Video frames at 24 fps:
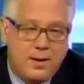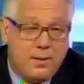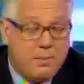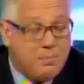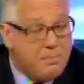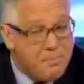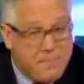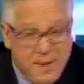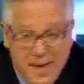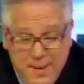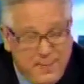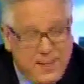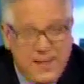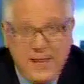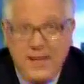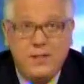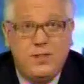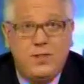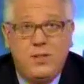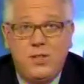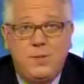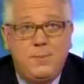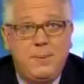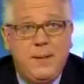Maybe
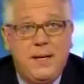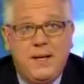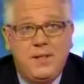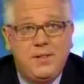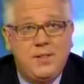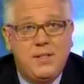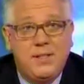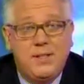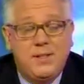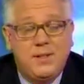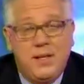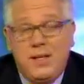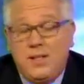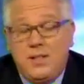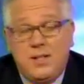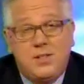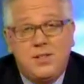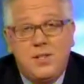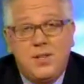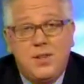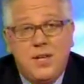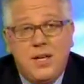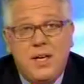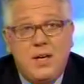it's just because he
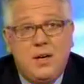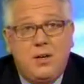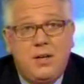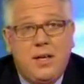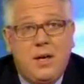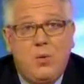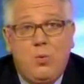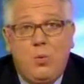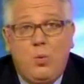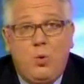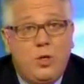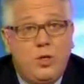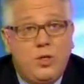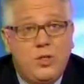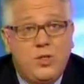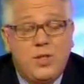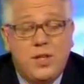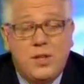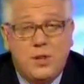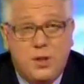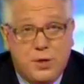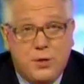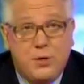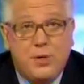doesn't think it'll get worse
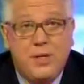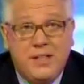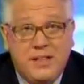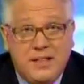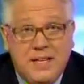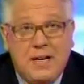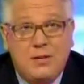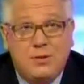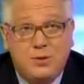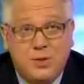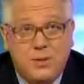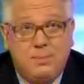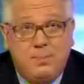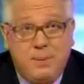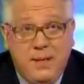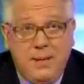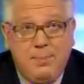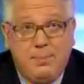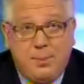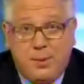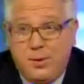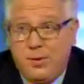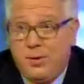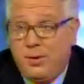than 30,000
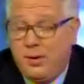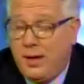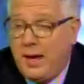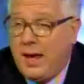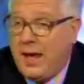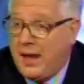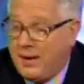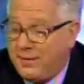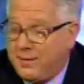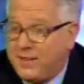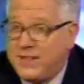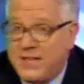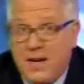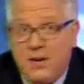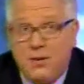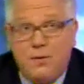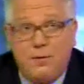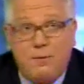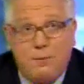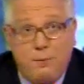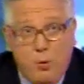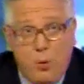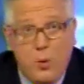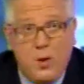people out of a town
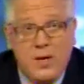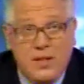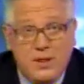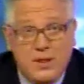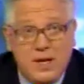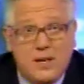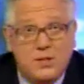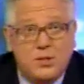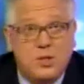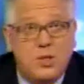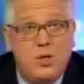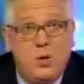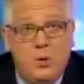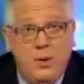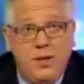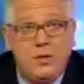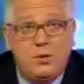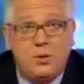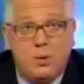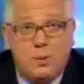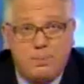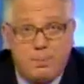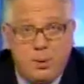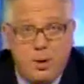of 40,000 going
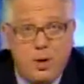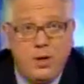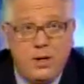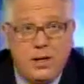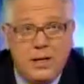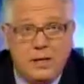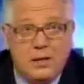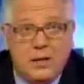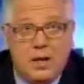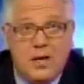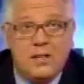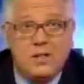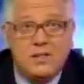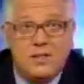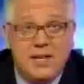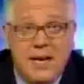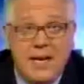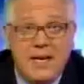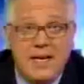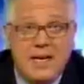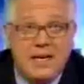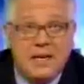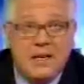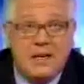to a parking lot,
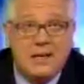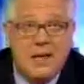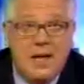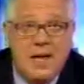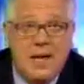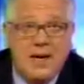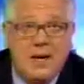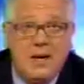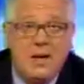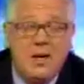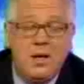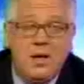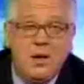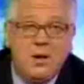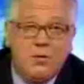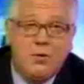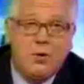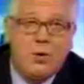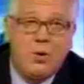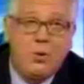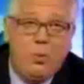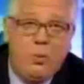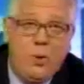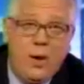standing in a line
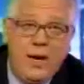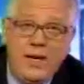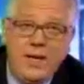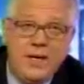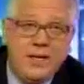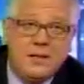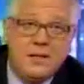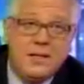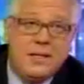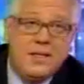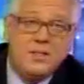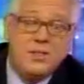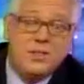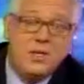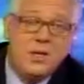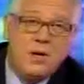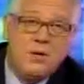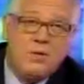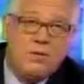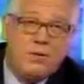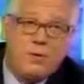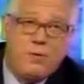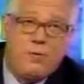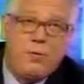for a waiting list
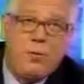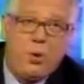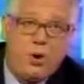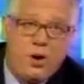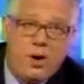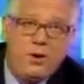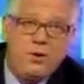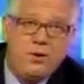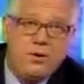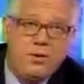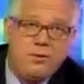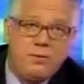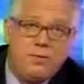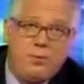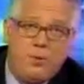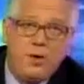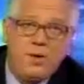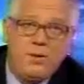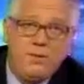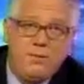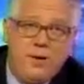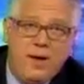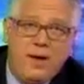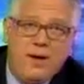for
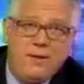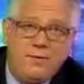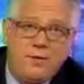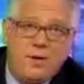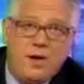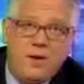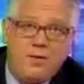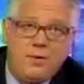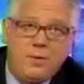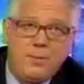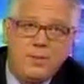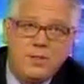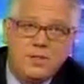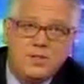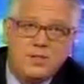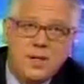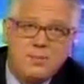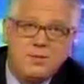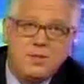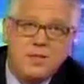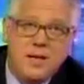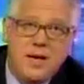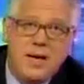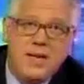445 government
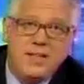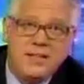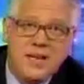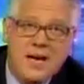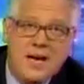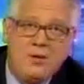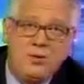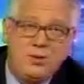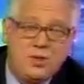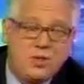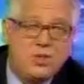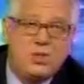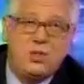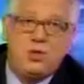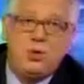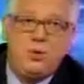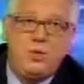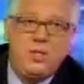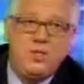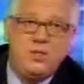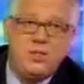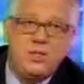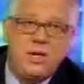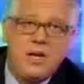subsidized houses two
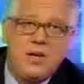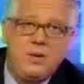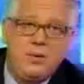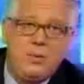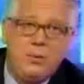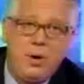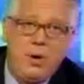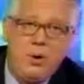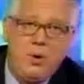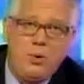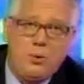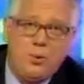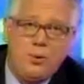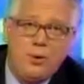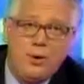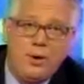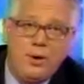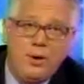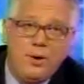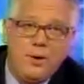years down the road.